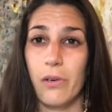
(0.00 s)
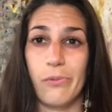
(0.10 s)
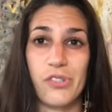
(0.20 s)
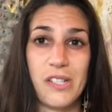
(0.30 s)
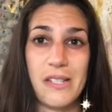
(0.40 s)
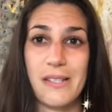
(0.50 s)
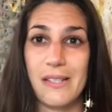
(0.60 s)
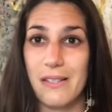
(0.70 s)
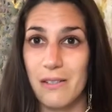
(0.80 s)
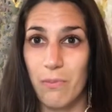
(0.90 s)
which is a
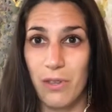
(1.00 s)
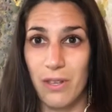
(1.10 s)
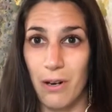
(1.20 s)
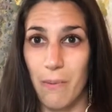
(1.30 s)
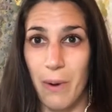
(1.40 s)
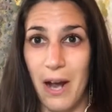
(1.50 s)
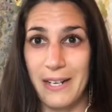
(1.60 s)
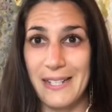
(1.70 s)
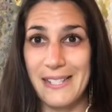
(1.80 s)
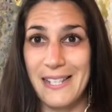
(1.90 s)
system within our
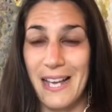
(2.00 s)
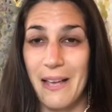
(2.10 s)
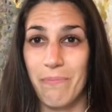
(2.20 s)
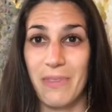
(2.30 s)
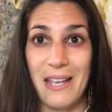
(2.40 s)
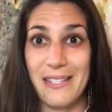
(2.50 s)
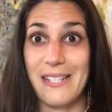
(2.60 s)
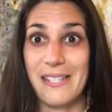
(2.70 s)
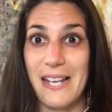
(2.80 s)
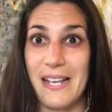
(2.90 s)
bodies that
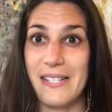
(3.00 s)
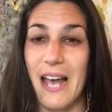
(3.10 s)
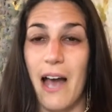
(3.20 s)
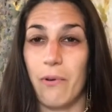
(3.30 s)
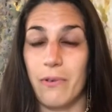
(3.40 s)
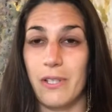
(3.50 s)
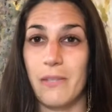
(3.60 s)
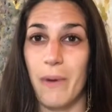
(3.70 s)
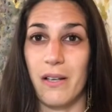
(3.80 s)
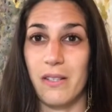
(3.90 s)
dictates how we
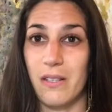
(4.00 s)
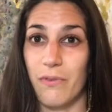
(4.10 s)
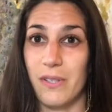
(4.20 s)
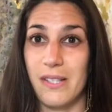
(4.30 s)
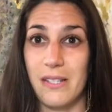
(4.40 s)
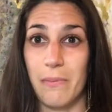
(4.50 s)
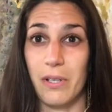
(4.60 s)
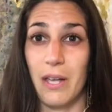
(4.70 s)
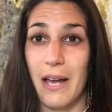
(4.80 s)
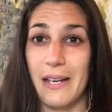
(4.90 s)
respond to different
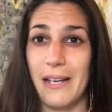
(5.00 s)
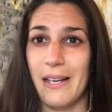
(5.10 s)
stimuli.